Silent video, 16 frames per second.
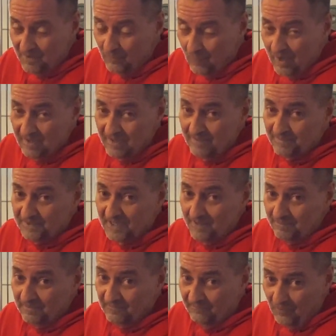while I'm
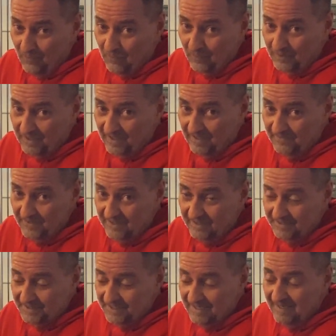stepping forward on
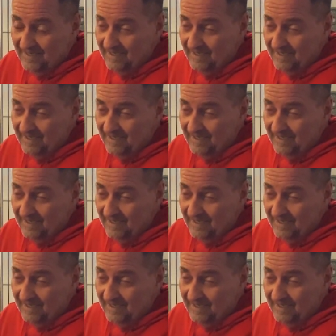these.